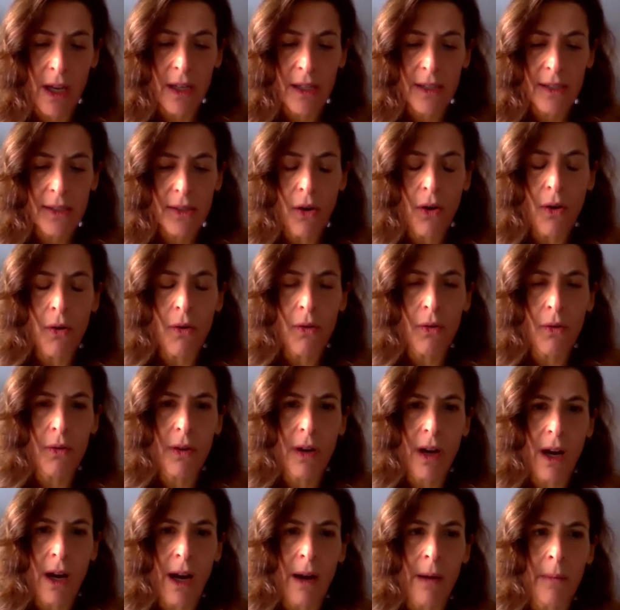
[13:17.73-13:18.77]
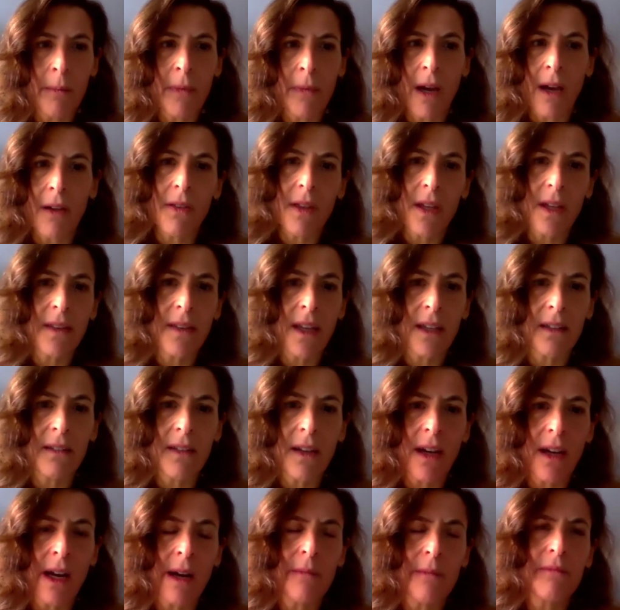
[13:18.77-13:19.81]
So I think that
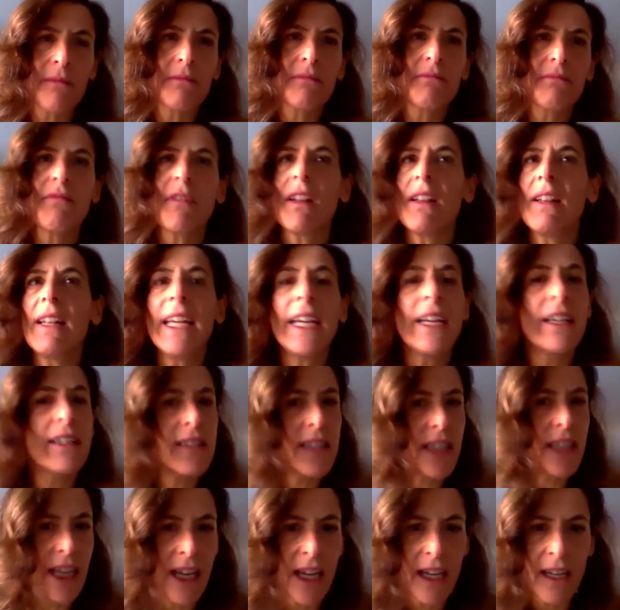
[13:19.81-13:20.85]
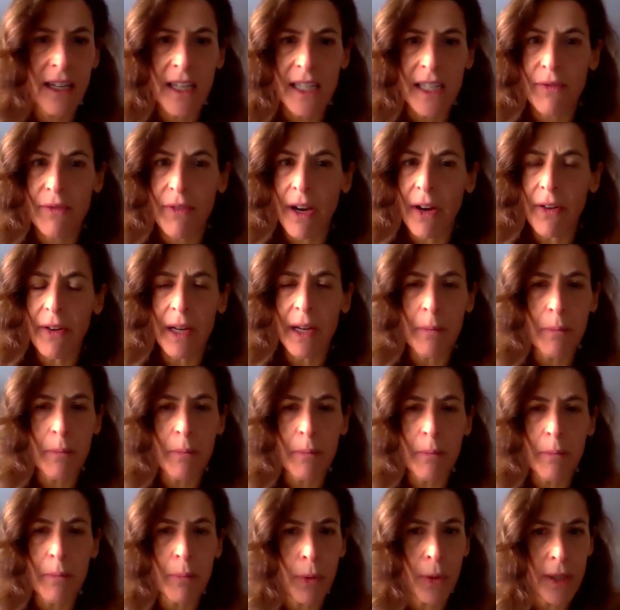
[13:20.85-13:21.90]
LinkedIn is very
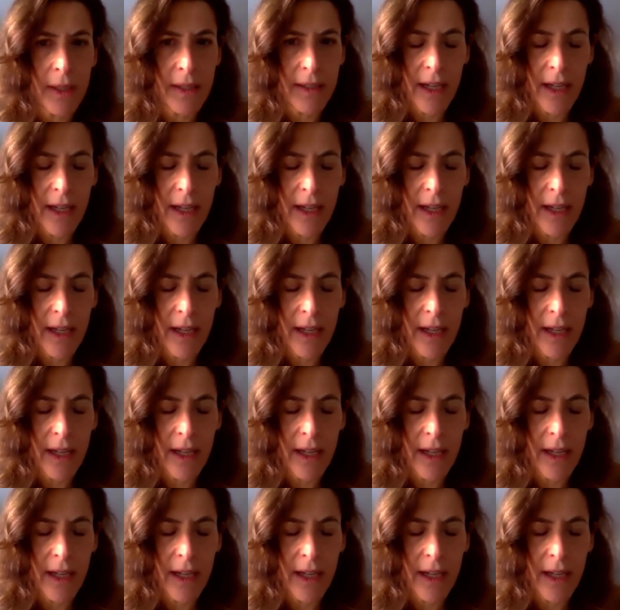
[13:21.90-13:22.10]
important,